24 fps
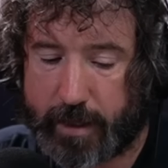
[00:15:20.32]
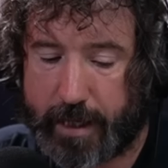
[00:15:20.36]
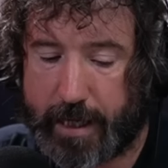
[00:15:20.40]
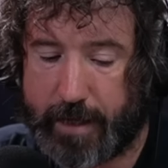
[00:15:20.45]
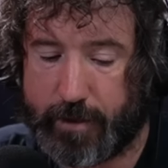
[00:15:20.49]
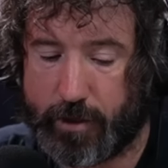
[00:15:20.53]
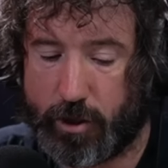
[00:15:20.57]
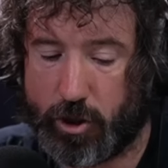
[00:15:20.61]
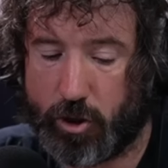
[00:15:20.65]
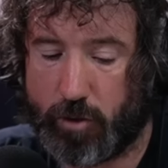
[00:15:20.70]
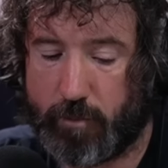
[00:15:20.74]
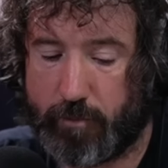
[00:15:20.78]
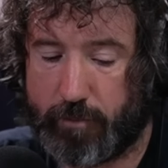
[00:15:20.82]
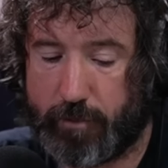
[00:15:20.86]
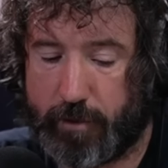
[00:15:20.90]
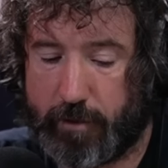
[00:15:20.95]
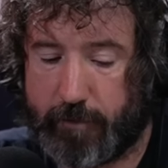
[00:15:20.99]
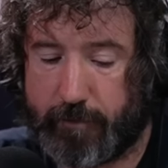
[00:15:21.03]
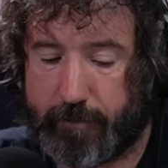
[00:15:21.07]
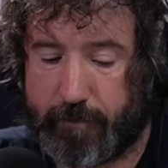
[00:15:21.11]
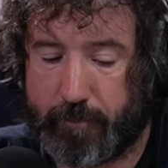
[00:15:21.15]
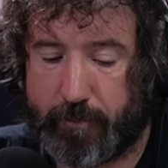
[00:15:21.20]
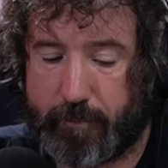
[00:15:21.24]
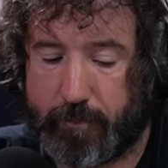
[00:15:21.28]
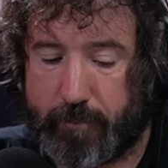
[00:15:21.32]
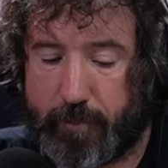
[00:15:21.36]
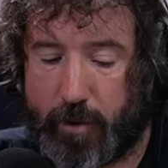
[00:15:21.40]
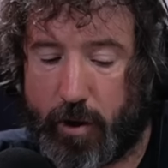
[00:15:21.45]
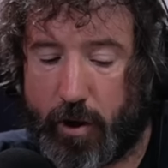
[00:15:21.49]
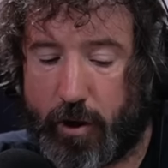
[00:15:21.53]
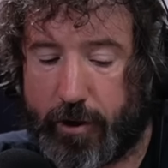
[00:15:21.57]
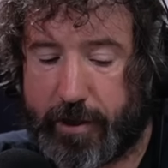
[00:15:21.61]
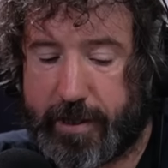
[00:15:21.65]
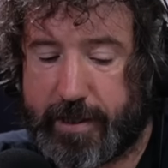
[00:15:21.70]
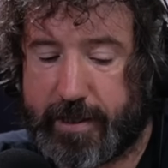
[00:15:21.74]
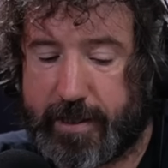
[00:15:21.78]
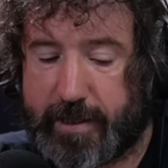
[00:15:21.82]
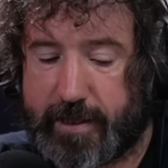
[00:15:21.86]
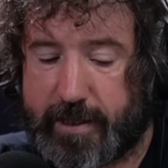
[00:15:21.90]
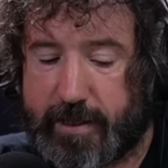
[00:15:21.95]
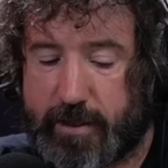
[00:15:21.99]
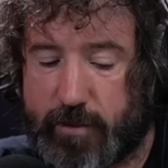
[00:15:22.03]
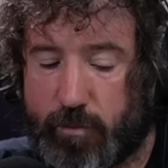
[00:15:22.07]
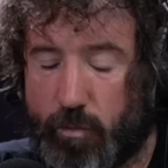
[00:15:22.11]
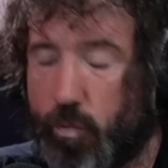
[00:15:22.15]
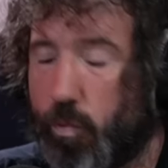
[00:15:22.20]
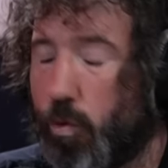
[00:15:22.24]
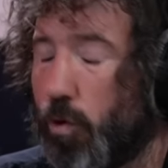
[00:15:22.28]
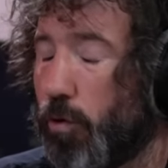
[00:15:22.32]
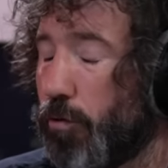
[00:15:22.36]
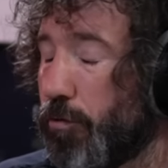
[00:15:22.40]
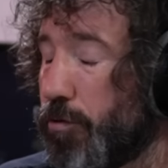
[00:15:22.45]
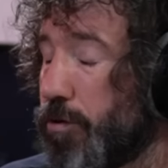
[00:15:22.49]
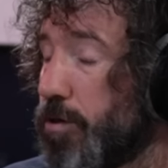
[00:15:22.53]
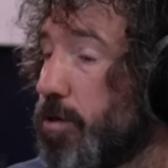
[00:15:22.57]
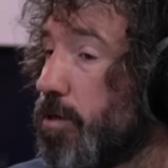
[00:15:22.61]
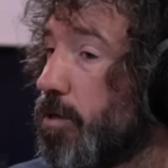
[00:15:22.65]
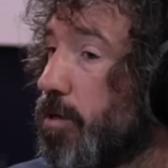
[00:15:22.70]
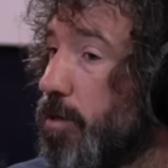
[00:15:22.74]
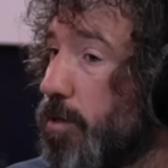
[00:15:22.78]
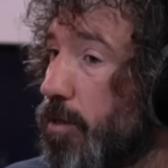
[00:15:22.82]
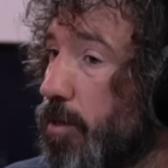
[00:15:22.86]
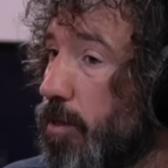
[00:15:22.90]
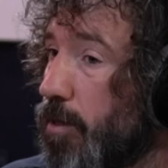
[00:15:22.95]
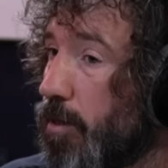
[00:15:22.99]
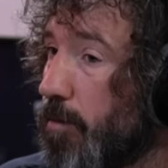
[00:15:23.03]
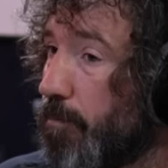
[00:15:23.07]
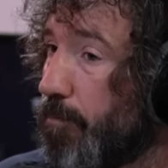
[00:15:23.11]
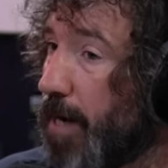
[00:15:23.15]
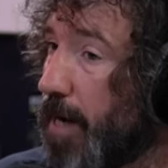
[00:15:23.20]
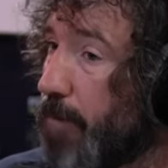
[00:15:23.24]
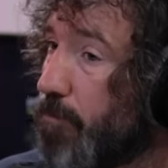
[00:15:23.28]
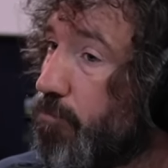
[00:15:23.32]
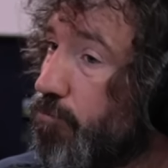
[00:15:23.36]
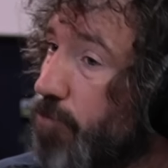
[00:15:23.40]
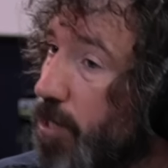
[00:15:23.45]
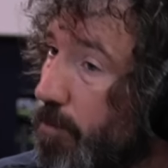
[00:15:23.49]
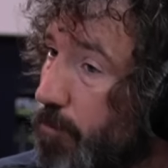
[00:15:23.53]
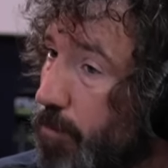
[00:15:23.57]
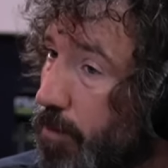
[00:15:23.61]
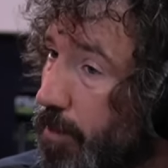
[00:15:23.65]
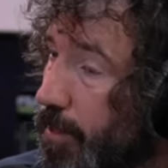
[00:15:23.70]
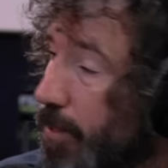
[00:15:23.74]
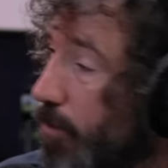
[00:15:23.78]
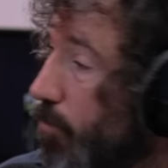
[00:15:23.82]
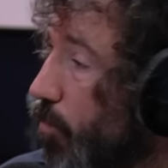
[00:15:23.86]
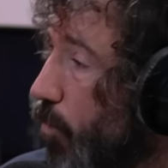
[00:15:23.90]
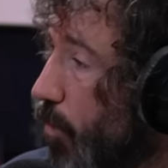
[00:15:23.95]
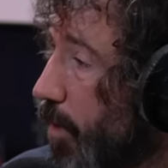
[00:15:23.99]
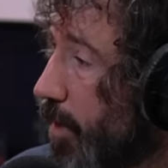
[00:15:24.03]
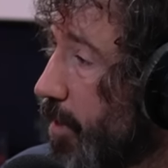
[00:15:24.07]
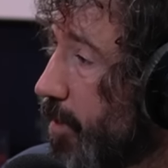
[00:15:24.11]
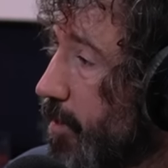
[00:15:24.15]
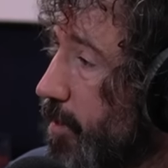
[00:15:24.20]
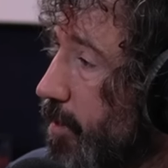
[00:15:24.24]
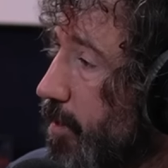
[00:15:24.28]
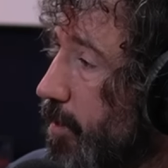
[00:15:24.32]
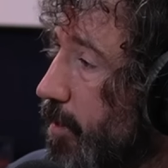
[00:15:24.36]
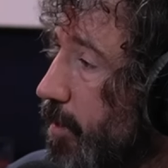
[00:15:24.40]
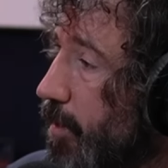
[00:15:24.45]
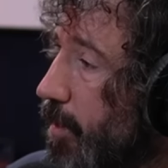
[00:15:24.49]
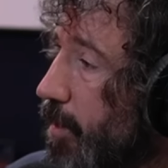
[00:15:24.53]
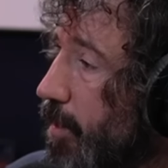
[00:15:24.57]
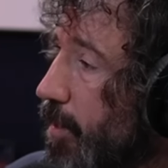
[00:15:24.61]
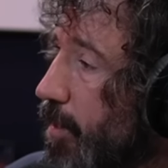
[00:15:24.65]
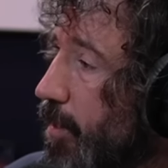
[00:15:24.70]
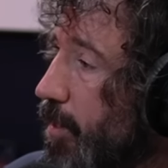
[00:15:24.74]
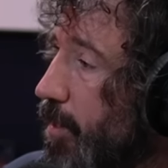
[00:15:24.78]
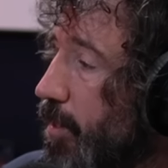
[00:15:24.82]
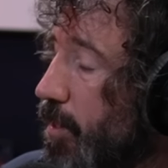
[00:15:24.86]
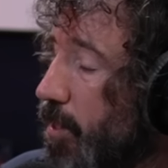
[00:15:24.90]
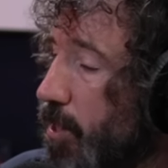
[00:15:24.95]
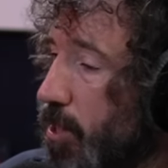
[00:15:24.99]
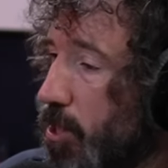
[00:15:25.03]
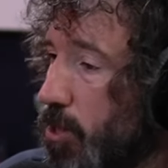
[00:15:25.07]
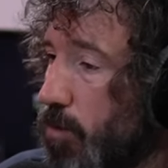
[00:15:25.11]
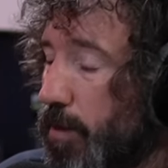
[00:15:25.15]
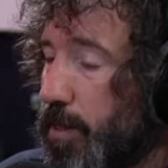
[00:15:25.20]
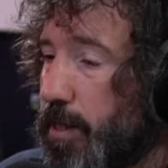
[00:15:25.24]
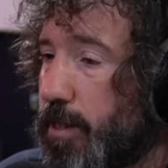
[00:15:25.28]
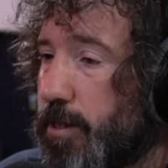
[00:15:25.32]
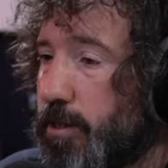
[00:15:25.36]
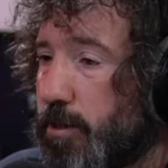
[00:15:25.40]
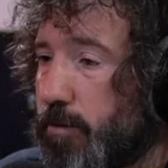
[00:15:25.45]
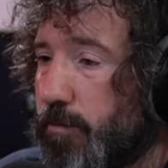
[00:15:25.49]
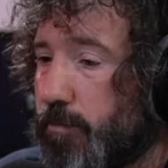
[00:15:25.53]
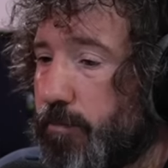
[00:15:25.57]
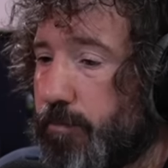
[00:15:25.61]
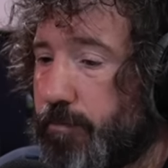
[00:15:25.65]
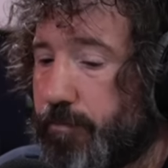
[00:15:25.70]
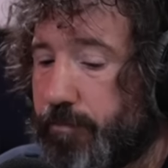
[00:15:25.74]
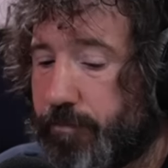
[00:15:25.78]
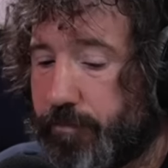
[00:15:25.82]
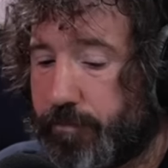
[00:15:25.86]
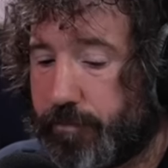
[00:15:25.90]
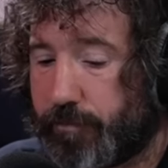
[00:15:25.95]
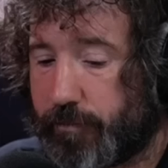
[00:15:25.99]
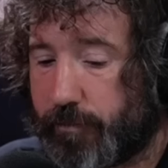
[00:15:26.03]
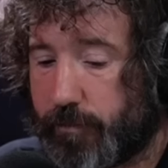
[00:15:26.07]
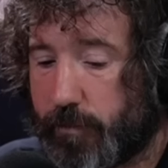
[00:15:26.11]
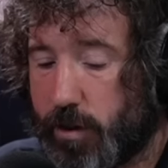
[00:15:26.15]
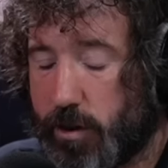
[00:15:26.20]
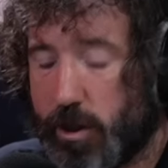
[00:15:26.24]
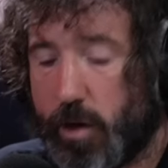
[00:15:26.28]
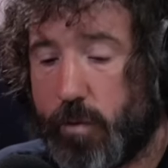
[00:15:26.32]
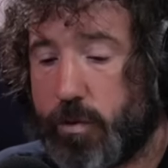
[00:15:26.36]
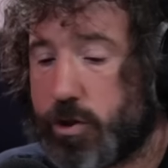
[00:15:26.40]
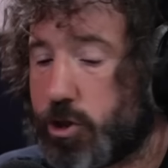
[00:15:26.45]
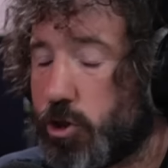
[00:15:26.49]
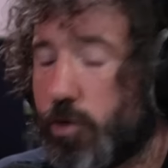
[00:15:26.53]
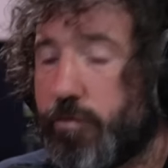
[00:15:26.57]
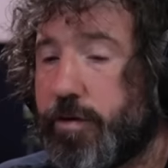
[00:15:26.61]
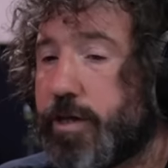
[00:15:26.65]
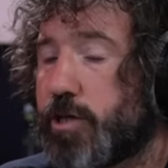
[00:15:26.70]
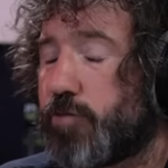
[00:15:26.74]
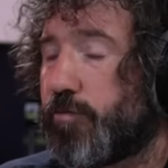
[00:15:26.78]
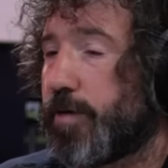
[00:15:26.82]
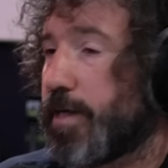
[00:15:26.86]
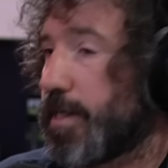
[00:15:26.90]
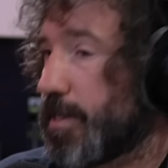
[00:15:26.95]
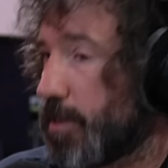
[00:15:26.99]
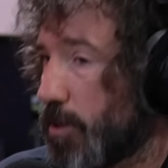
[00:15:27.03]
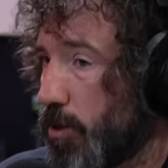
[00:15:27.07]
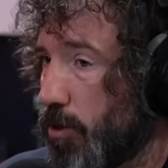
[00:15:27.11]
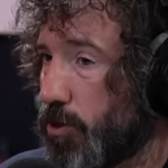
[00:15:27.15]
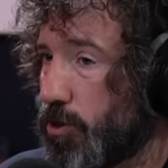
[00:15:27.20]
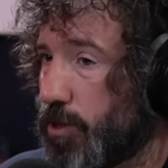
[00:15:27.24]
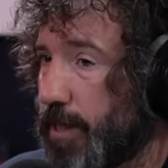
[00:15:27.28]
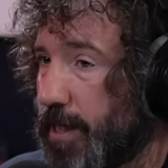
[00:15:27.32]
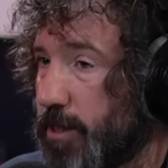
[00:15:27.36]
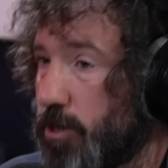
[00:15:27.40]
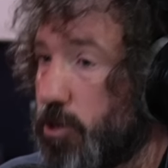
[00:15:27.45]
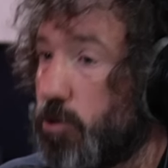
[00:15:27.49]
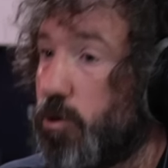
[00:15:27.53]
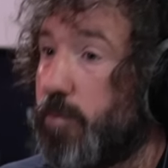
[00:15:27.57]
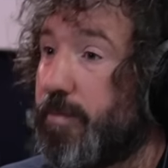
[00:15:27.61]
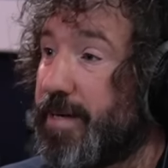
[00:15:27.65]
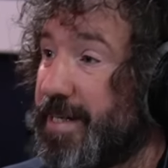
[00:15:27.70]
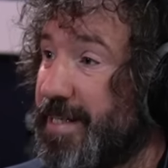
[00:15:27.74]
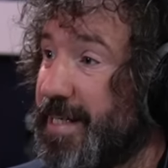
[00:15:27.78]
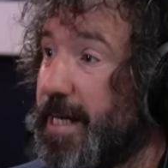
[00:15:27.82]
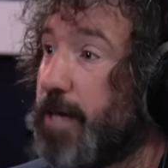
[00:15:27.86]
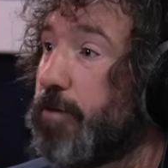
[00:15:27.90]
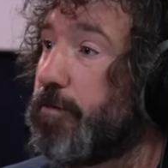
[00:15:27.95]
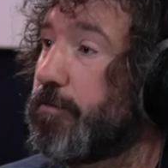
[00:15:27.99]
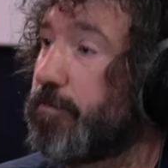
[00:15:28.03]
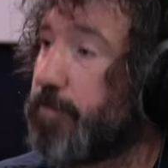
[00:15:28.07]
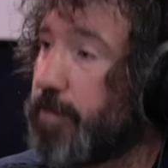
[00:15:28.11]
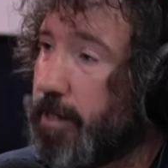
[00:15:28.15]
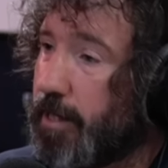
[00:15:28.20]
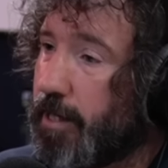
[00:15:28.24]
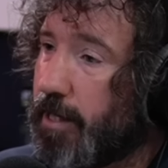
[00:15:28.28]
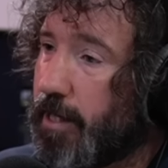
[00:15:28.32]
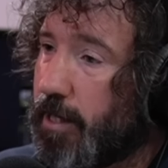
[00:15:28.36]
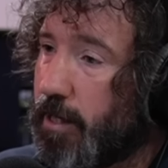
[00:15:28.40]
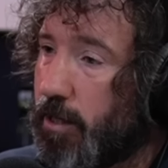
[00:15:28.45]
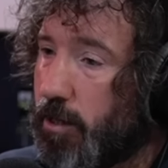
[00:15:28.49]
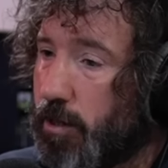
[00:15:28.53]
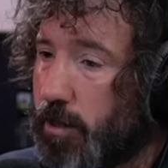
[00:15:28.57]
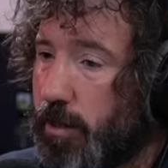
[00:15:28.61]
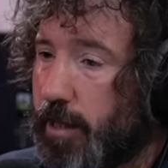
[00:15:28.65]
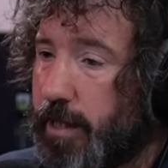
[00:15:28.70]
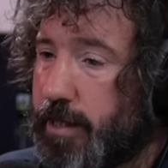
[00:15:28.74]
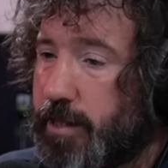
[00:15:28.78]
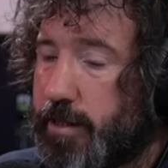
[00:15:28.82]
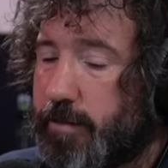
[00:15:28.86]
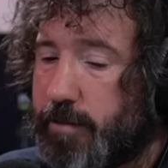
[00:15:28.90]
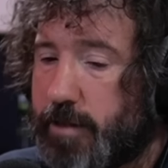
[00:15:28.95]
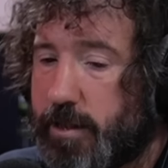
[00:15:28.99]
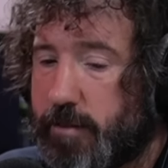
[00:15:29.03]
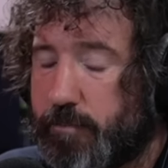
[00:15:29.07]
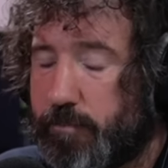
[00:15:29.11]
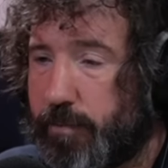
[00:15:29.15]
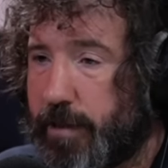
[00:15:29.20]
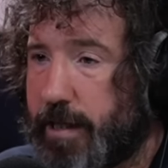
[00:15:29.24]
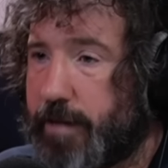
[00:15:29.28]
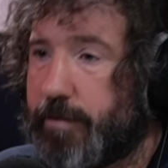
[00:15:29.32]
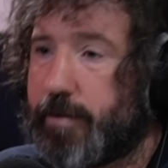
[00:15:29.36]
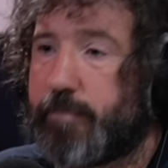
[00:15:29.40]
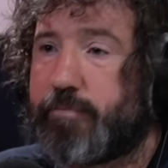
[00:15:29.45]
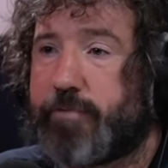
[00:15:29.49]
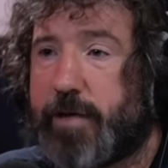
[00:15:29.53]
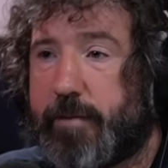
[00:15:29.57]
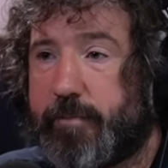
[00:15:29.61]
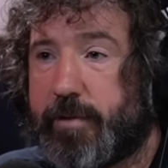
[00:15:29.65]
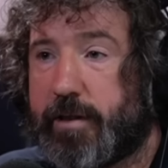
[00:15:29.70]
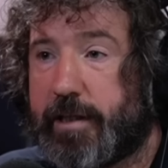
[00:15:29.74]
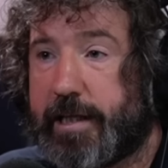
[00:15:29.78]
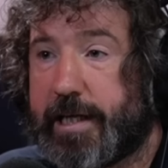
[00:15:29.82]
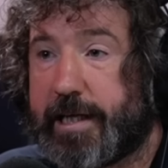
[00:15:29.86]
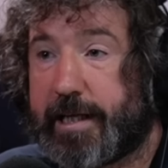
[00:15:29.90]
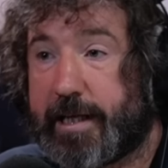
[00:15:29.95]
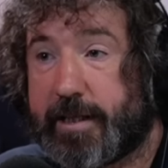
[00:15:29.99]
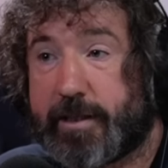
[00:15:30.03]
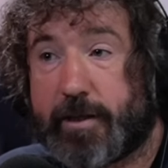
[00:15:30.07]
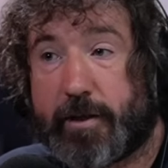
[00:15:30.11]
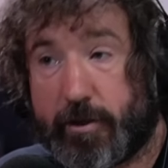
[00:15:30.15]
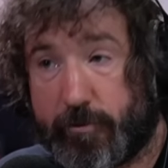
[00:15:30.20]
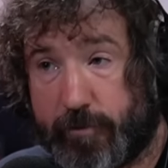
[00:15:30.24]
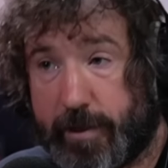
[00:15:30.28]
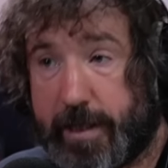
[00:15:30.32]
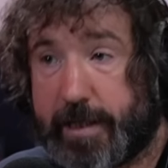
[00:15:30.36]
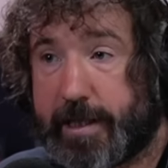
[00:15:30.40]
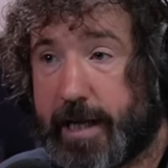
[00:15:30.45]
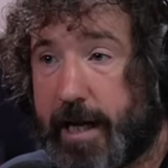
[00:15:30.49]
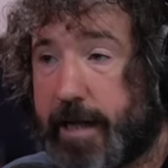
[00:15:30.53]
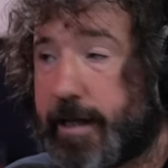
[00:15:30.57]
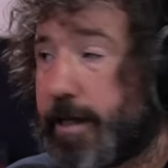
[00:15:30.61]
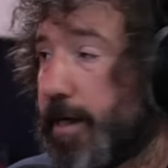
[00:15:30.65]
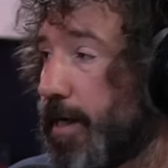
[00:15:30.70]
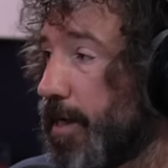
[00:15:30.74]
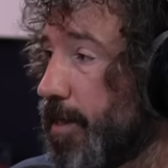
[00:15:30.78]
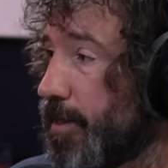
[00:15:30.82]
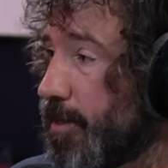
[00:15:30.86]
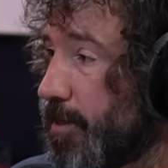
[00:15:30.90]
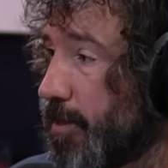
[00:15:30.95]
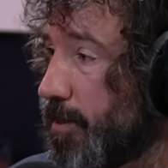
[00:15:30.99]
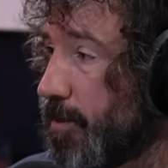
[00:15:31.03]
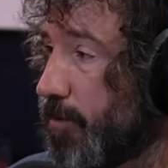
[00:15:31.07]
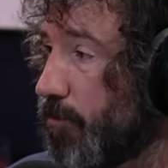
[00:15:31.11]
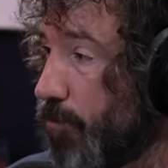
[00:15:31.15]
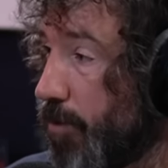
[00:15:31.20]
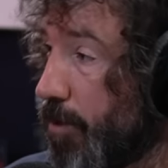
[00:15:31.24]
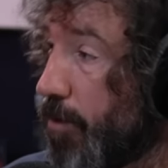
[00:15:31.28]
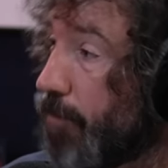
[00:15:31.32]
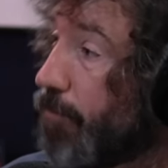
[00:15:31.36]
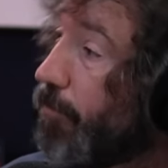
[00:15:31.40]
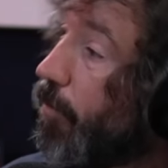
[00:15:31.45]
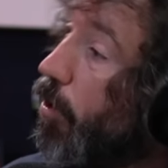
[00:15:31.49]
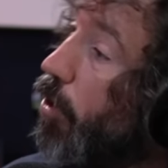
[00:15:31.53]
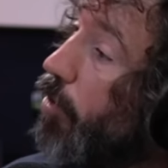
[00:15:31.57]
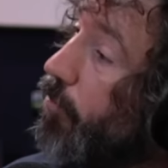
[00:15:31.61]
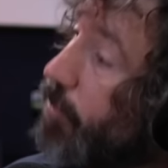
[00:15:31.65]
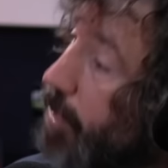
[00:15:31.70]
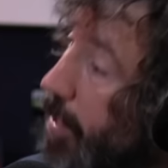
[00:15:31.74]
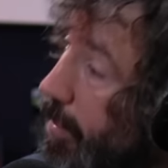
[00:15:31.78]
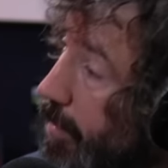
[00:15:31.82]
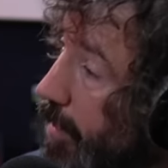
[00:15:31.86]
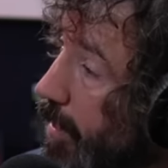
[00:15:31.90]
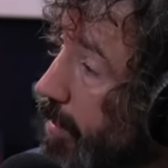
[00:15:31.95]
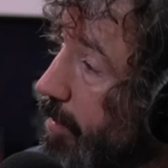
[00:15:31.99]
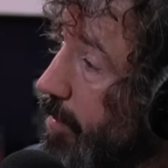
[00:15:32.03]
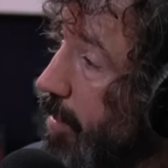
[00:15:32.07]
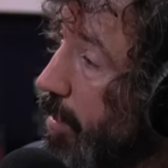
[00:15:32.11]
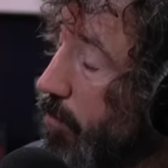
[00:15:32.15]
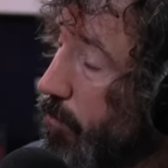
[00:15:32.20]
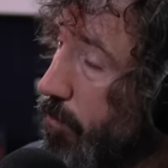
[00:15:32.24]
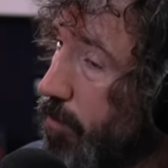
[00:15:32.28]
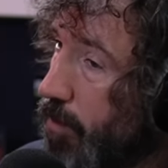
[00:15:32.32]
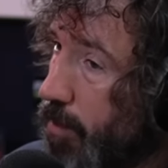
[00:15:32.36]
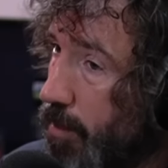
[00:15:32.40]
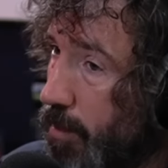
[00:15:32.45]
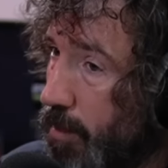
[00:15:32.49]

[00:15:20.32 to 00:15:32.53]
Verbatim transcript: in the number of points won by Premier League winners. So I did some, no one's done this research. I had to do it myself. Let's split the Premier League into three decades. We're in the fourth decade now.